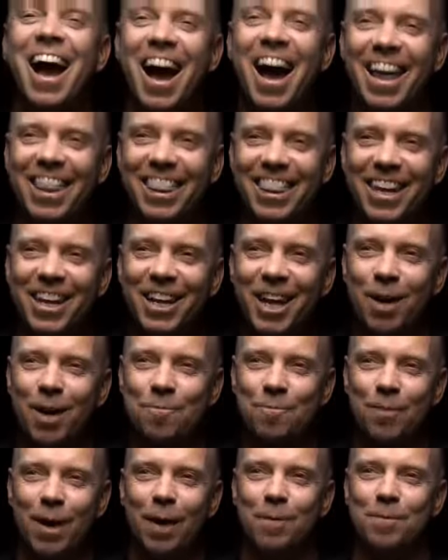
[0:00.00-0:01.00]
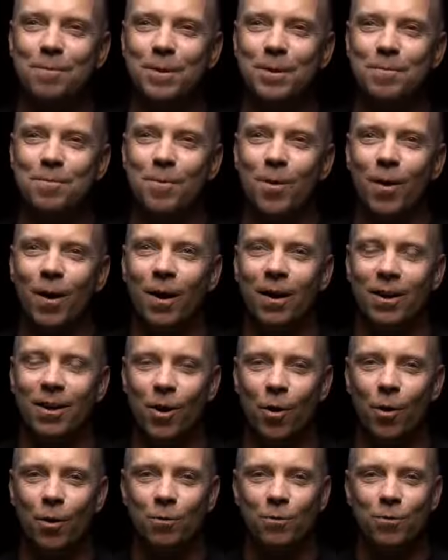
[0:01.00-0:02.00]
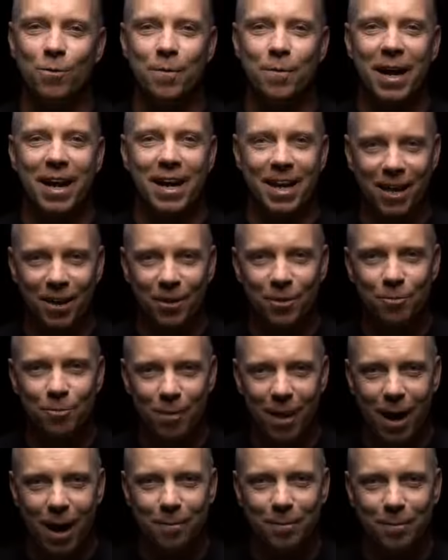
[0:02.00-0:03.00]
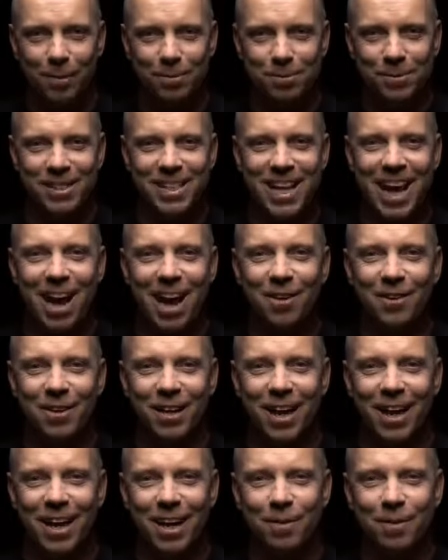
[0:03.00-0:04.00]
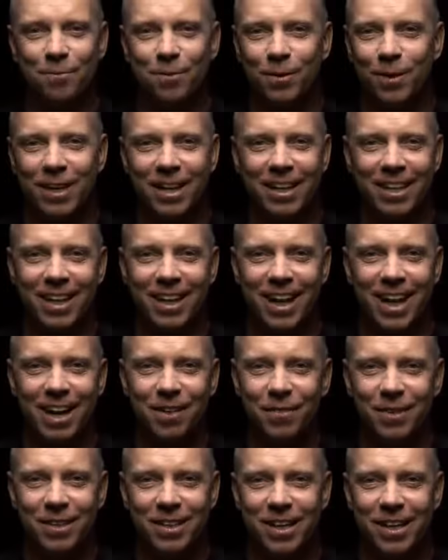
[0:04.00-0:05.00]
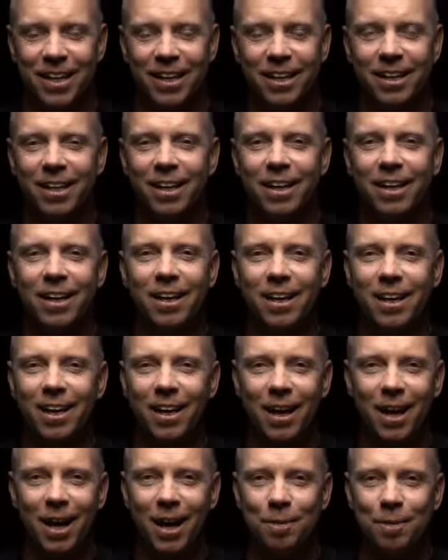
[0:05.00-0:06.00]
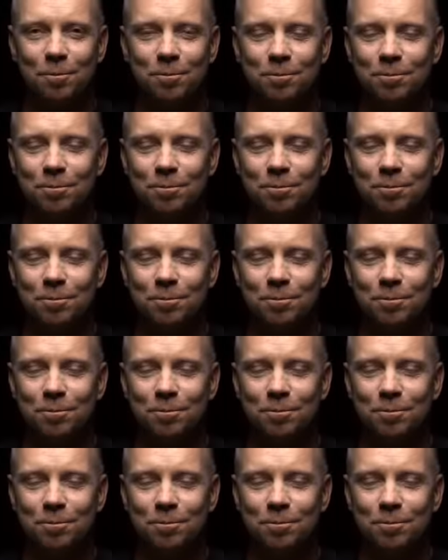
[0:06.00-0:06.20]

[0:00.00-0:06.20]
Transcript: I think I'm probably more known for my health problems now than I am for anything I ever did um,